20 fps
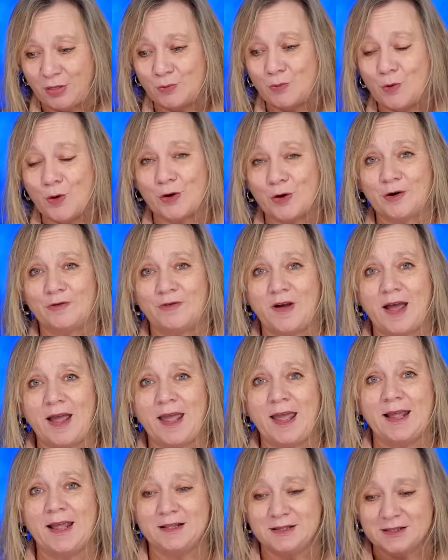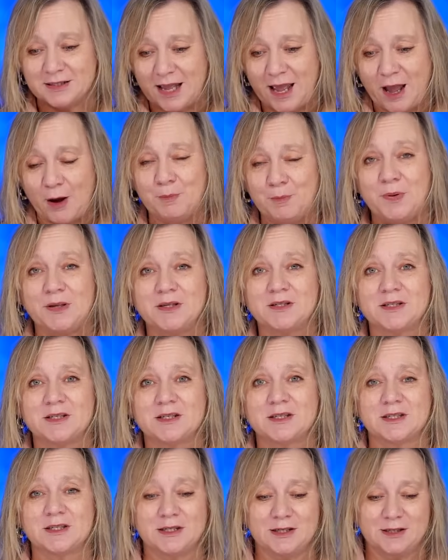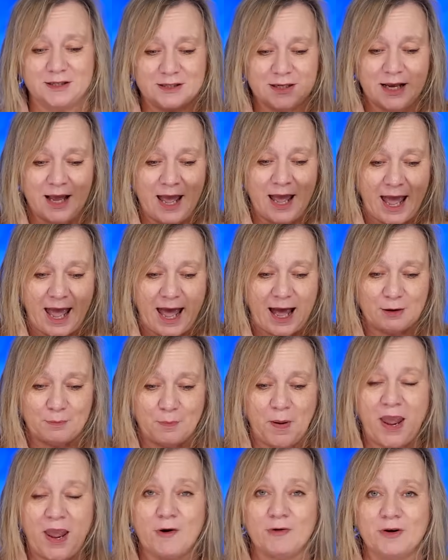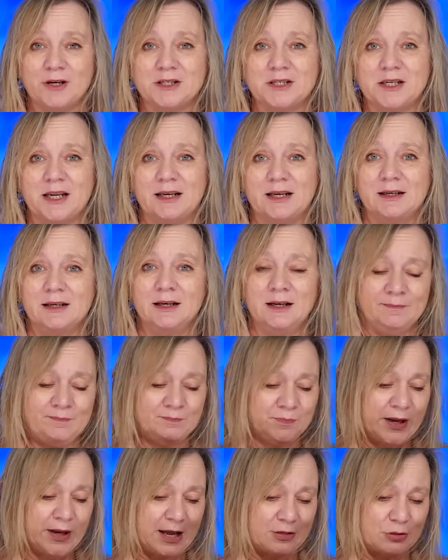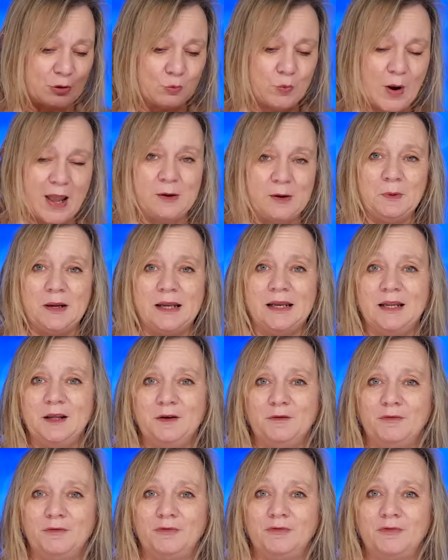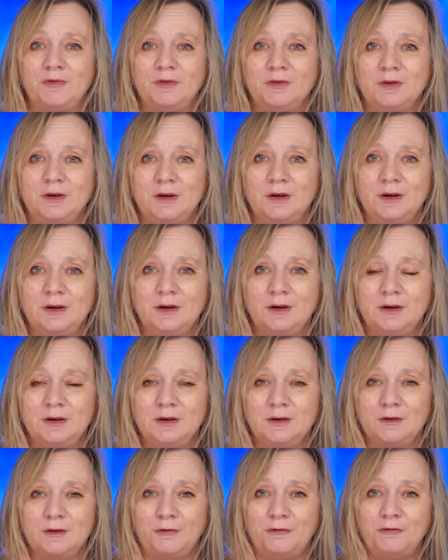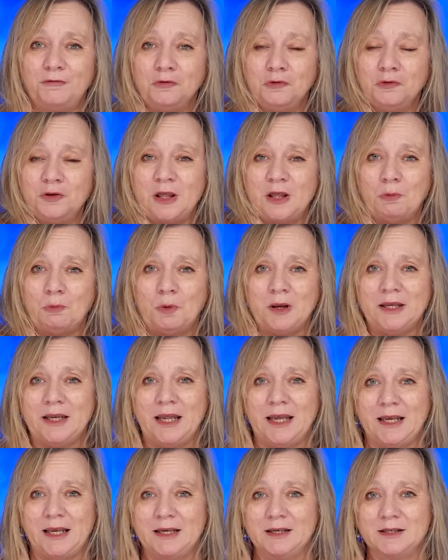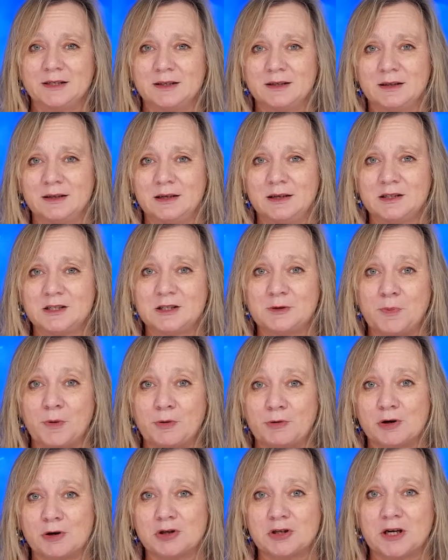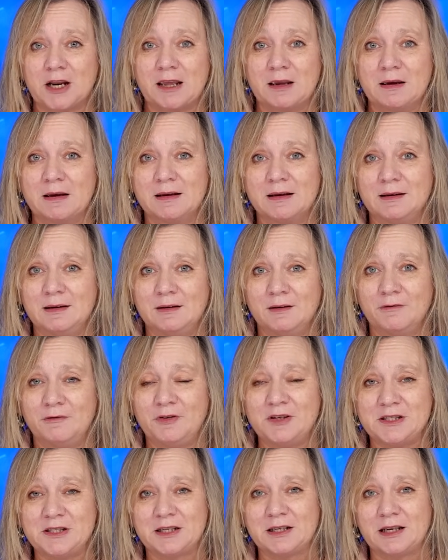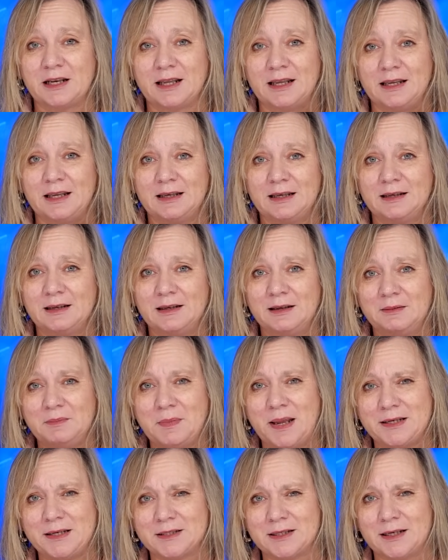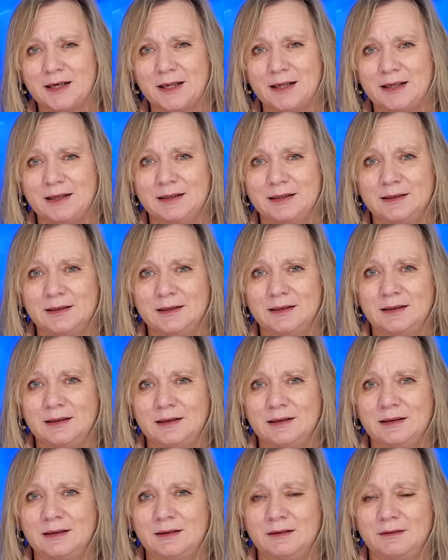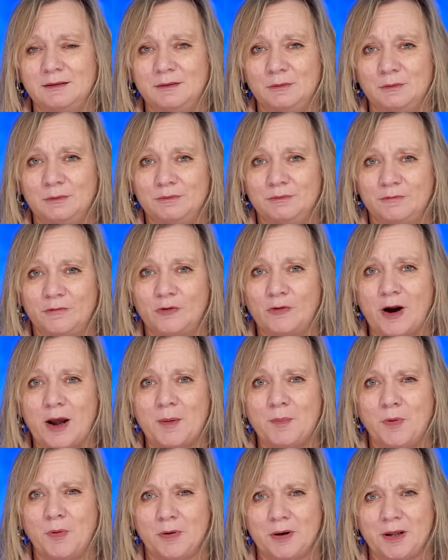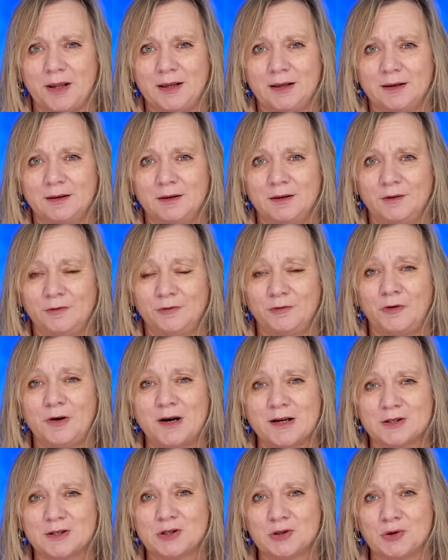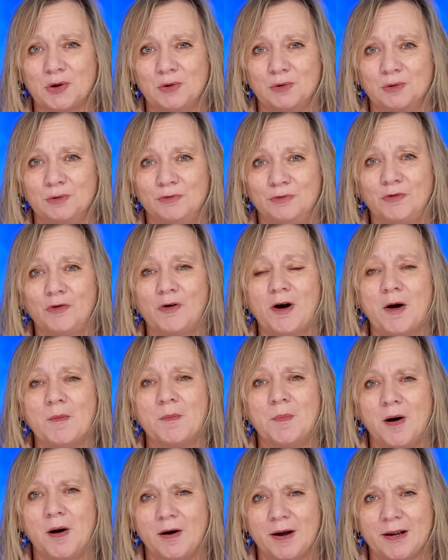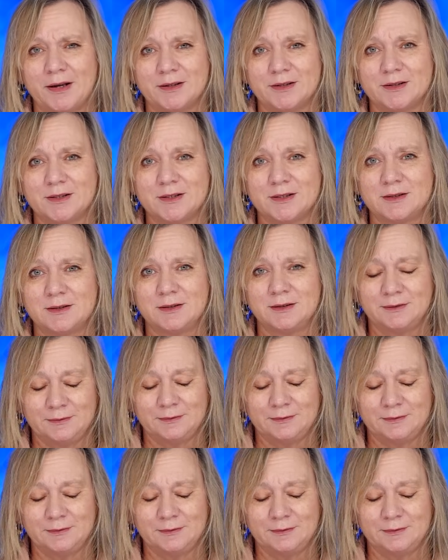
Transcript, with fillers: the work of our hands, our businesses, our parenting, and the way we live, the food that we need spiritually, physically, mentally, for our body, for our soul, for our mind.